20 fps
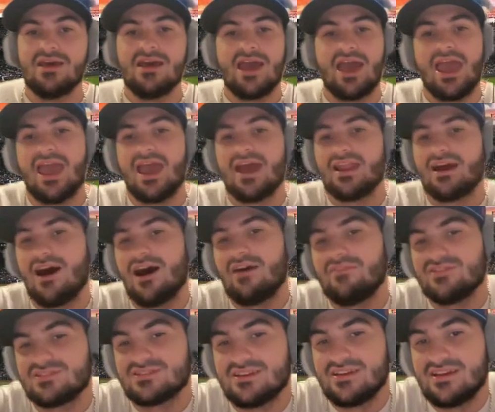And
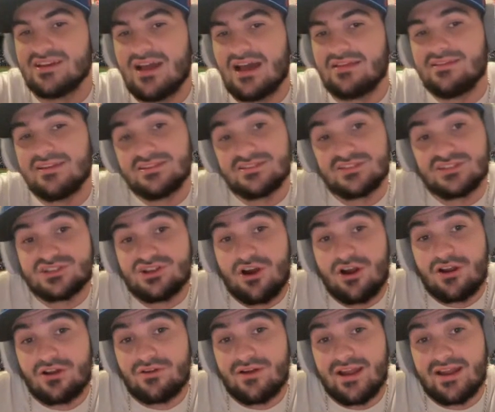obviously, he's a
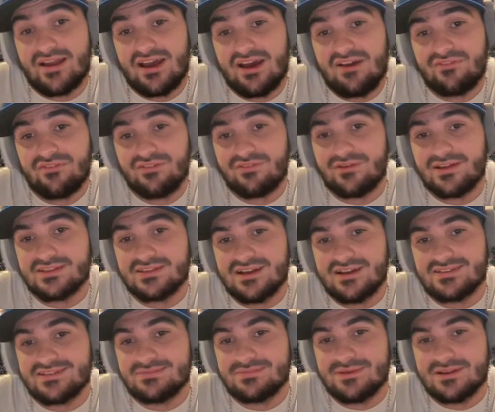starter right now for the Red
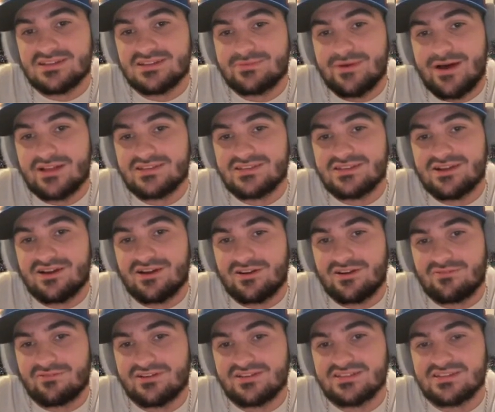Sox. He's been a spot
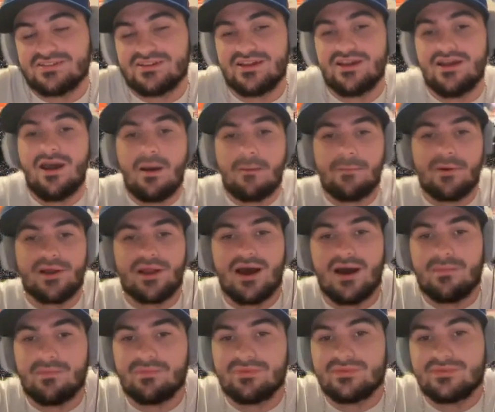starter recently, but
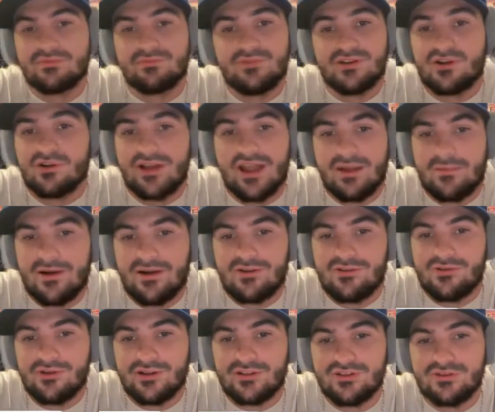we don't care about
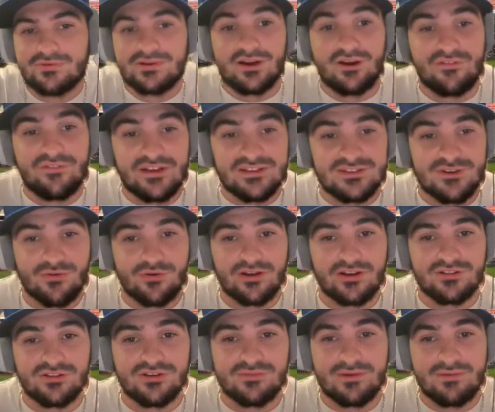Corey Kluber. No offense, Corey
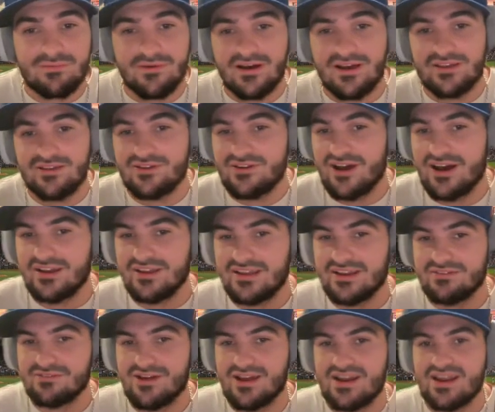Kluber, but you're not
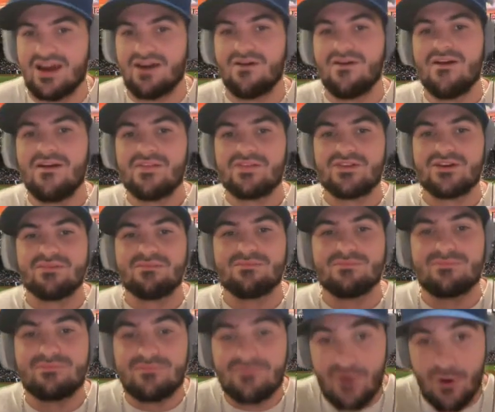needed right now. The
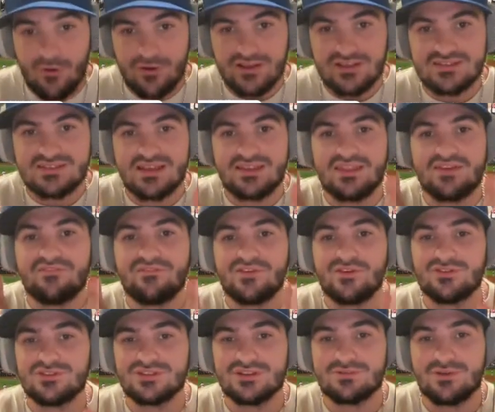focus and the
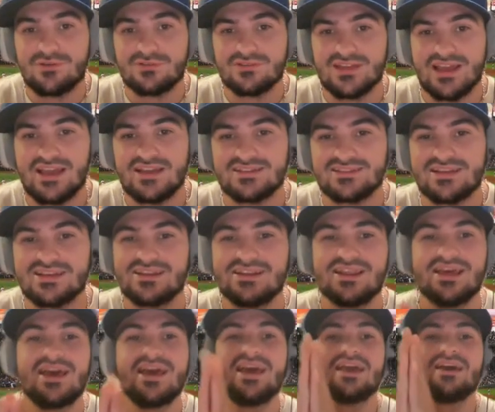future rotation
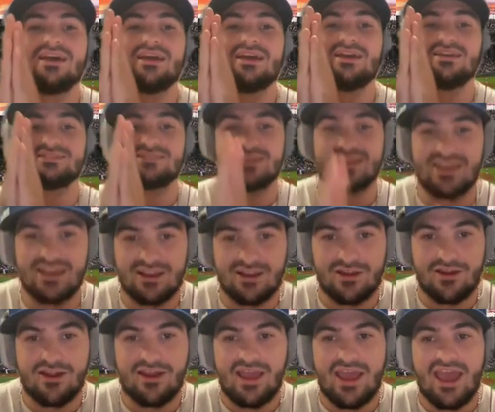is here,
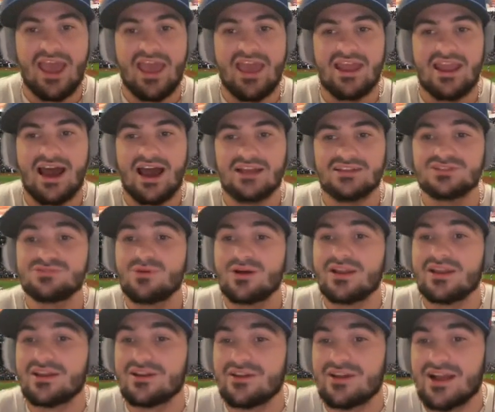and I just want
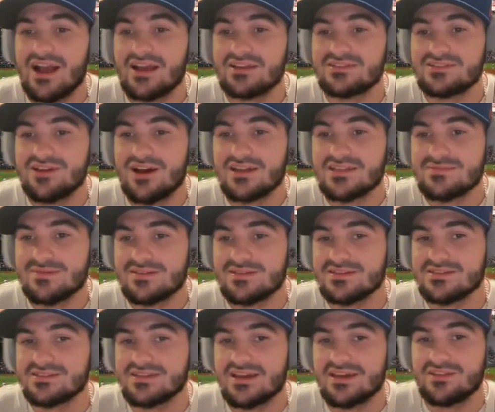to hear your guys' thoughts about the
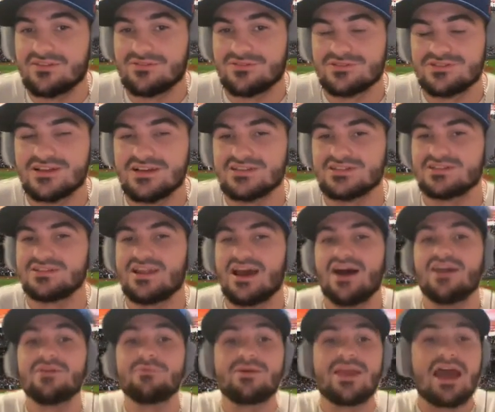state of the rotation.
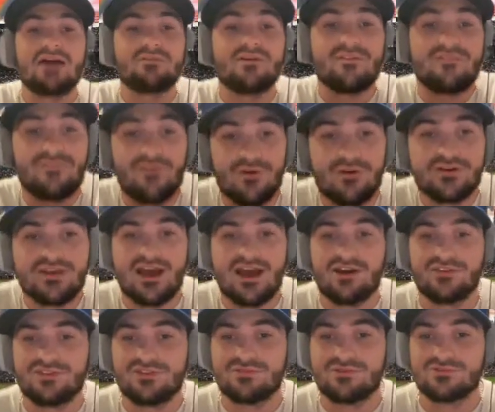Now that we have a fully
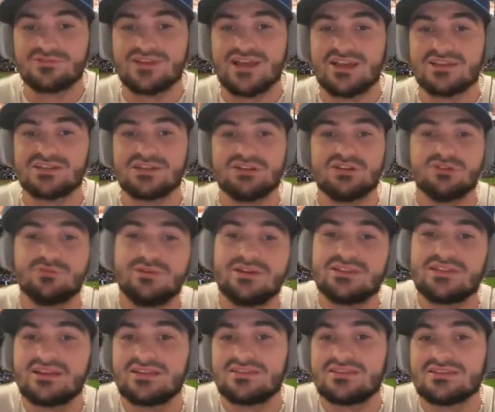healthy rotation, do we
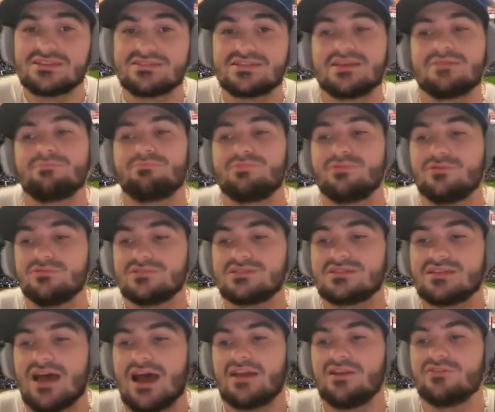think this
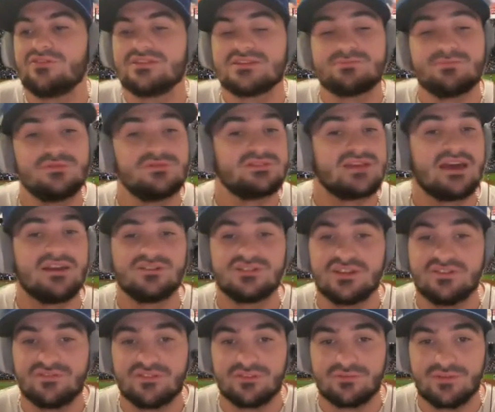boosts I know this boosts
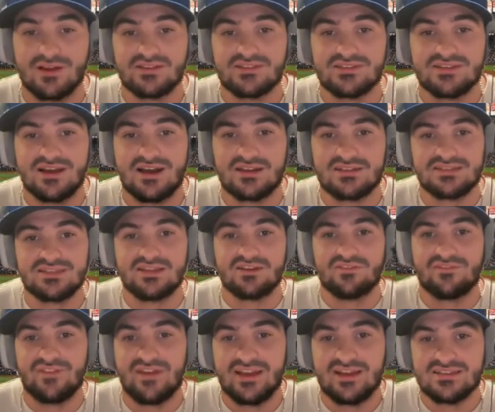energy for the Red Sox and their
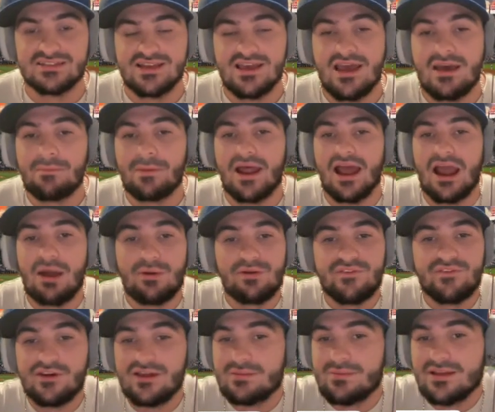fans, but how are we
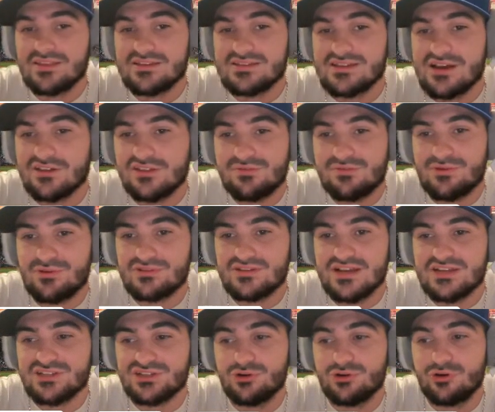feeling about this healthy
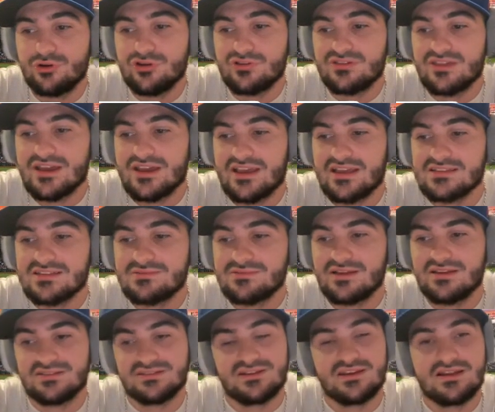rotation, and who do you think
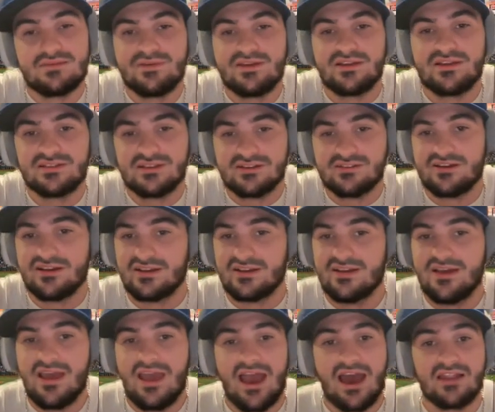is going to be the click?
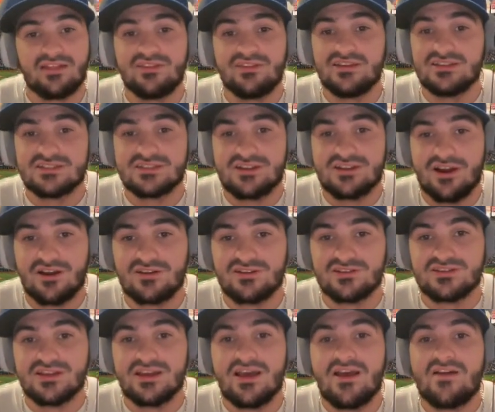Out of these
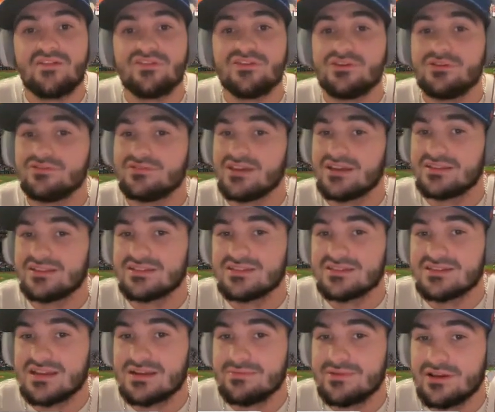starters, do you think this is
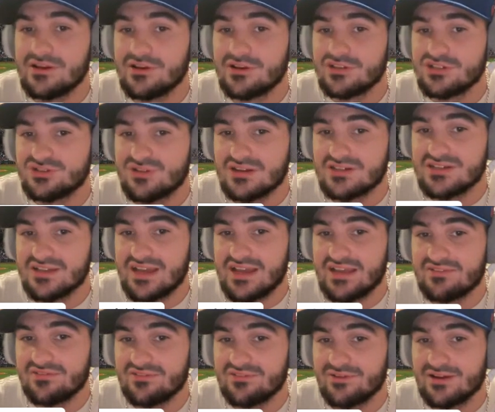going to be a good stretch of
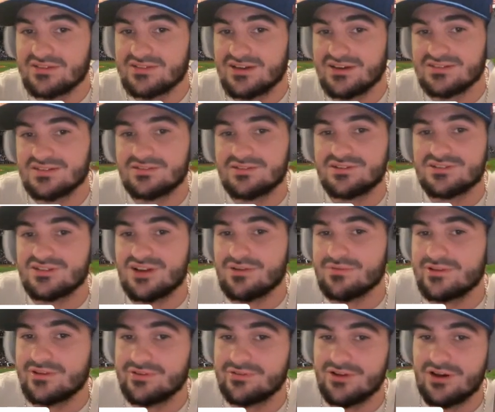games for the Red Sox? I'm going to start
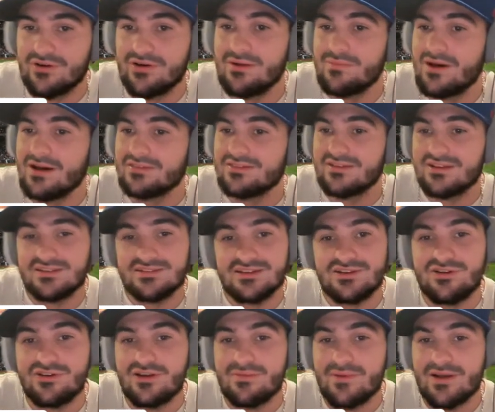with you, Noah, about, because I
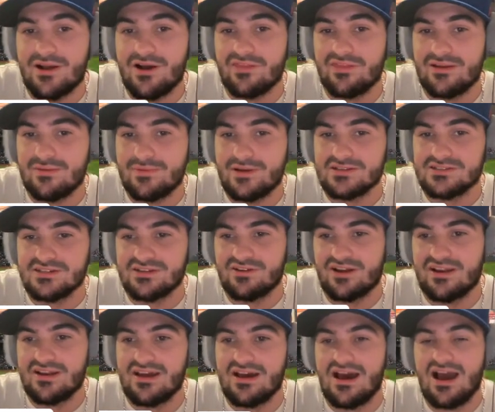know you're big on their pitching
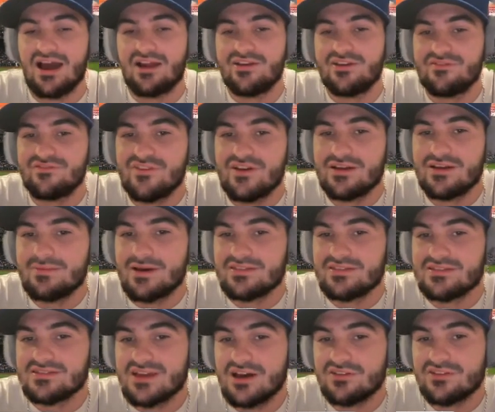right now. How are you feeling about
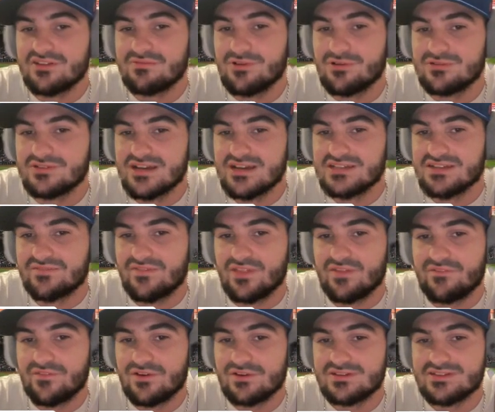this healthy rotation for the
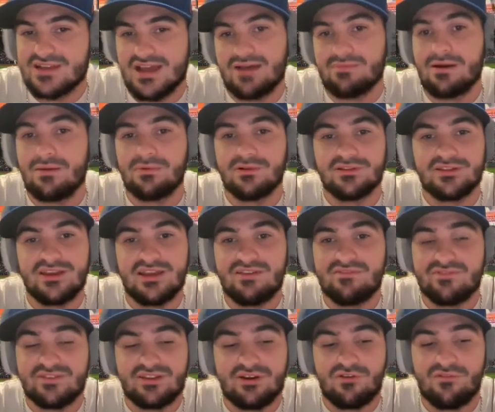first time, I
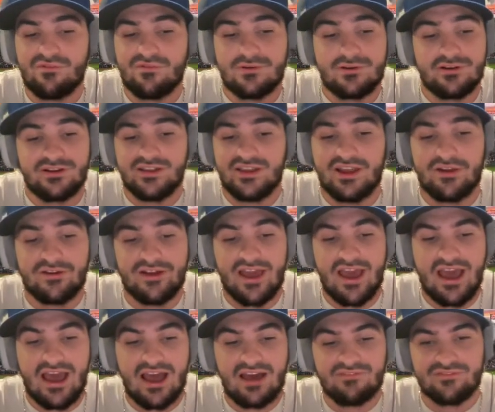believe, in over a year and a
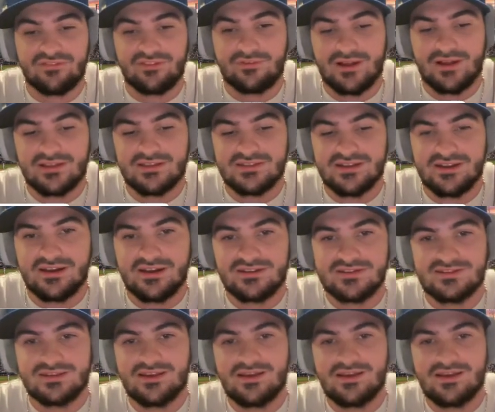half for the Red Sox?